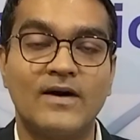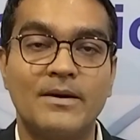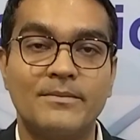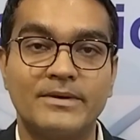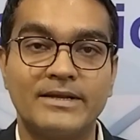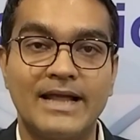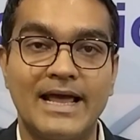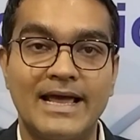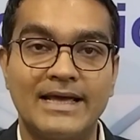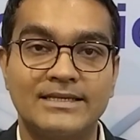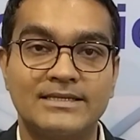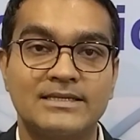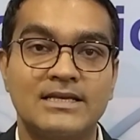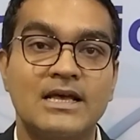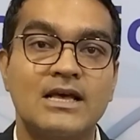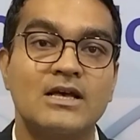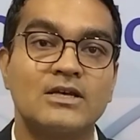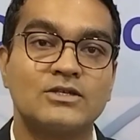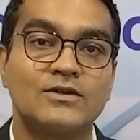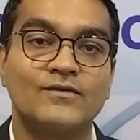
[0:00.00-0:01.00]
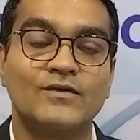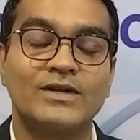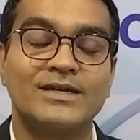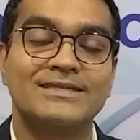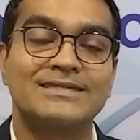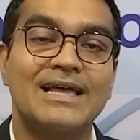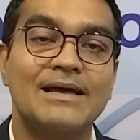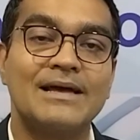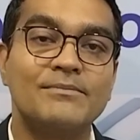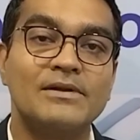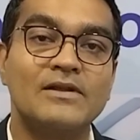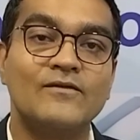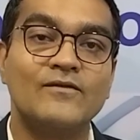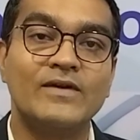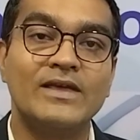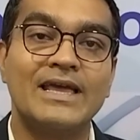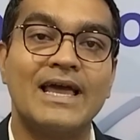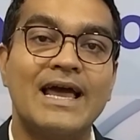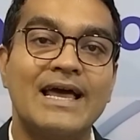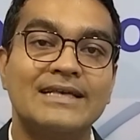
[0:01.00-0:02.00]
has. So for example, if he
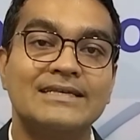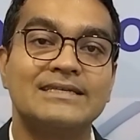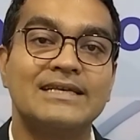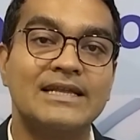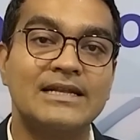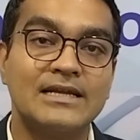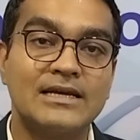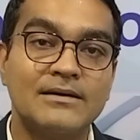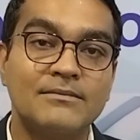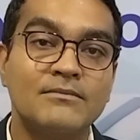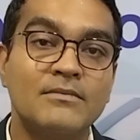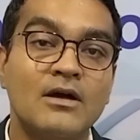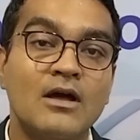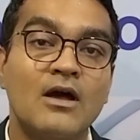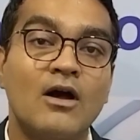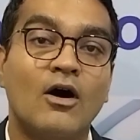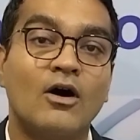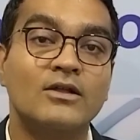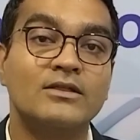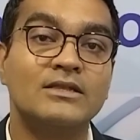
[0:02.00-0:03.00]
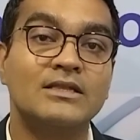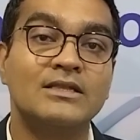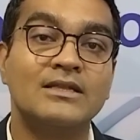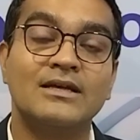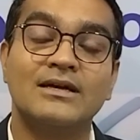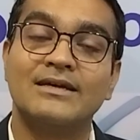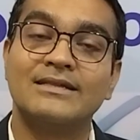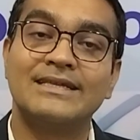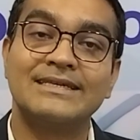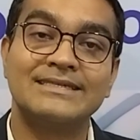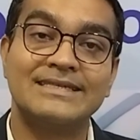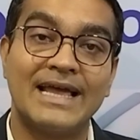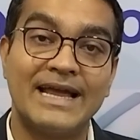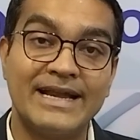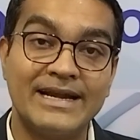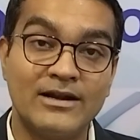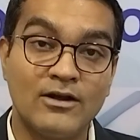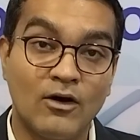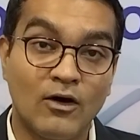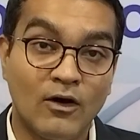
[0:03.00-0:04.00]
has income on the side
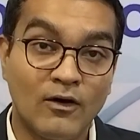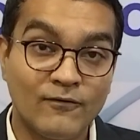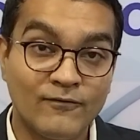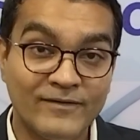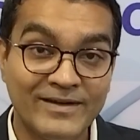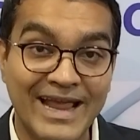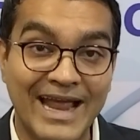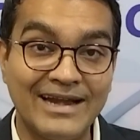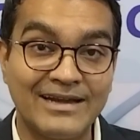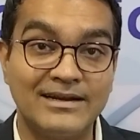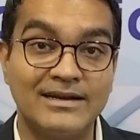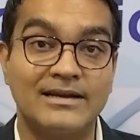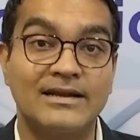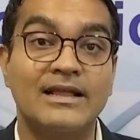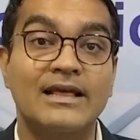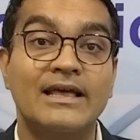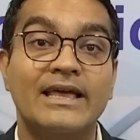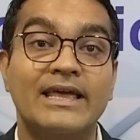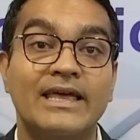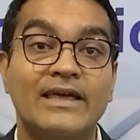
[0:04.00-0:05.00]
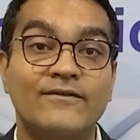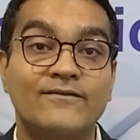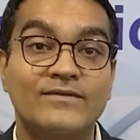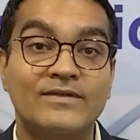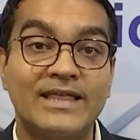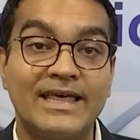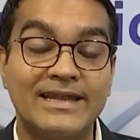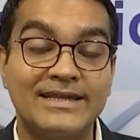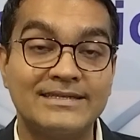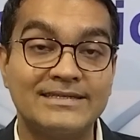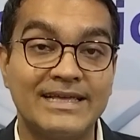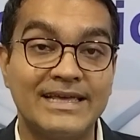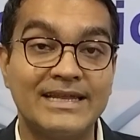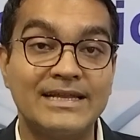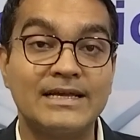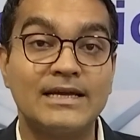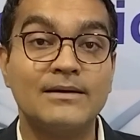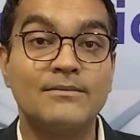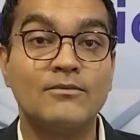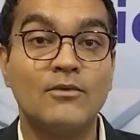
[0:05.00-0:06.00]
of cattle, if there is
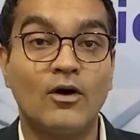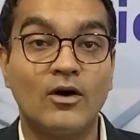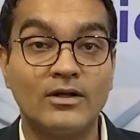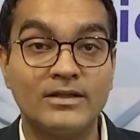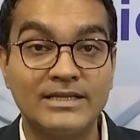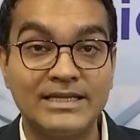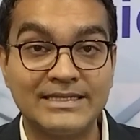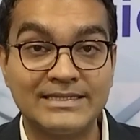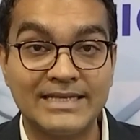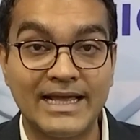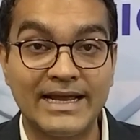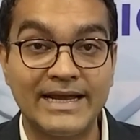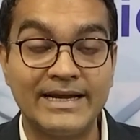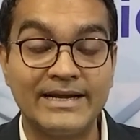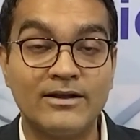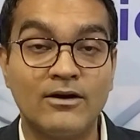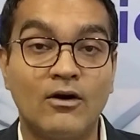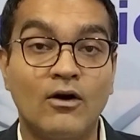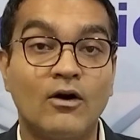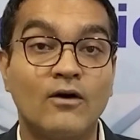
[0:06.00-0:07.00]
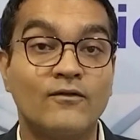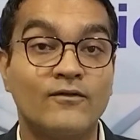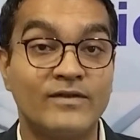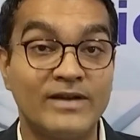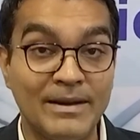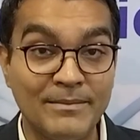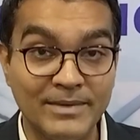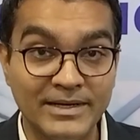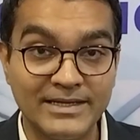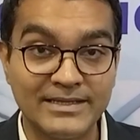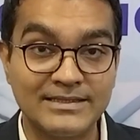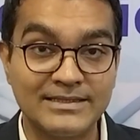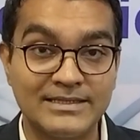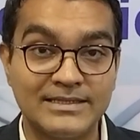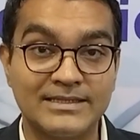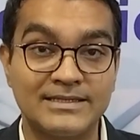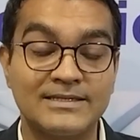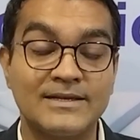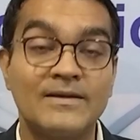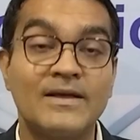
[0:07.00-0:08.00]
income on the side of remittances,
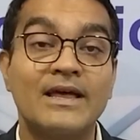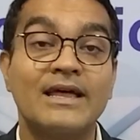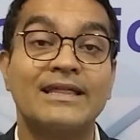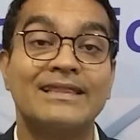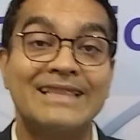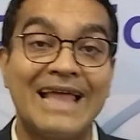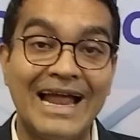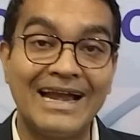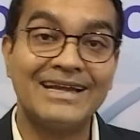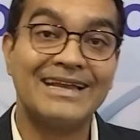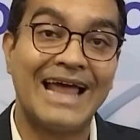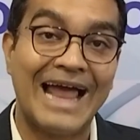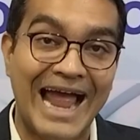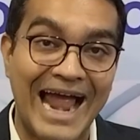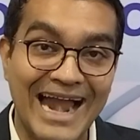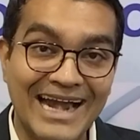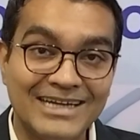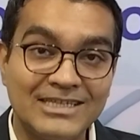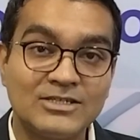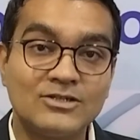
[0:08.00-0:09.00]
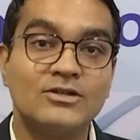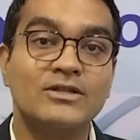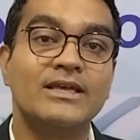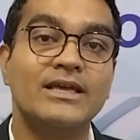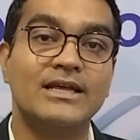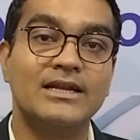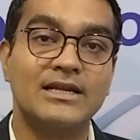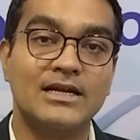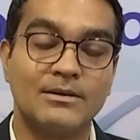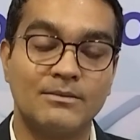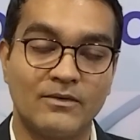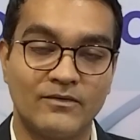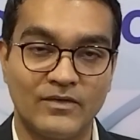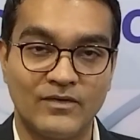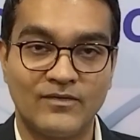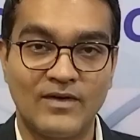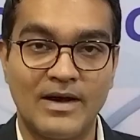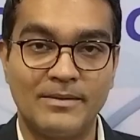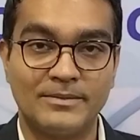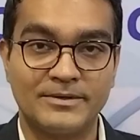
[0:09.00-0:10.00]
that adds to the income of the farmer.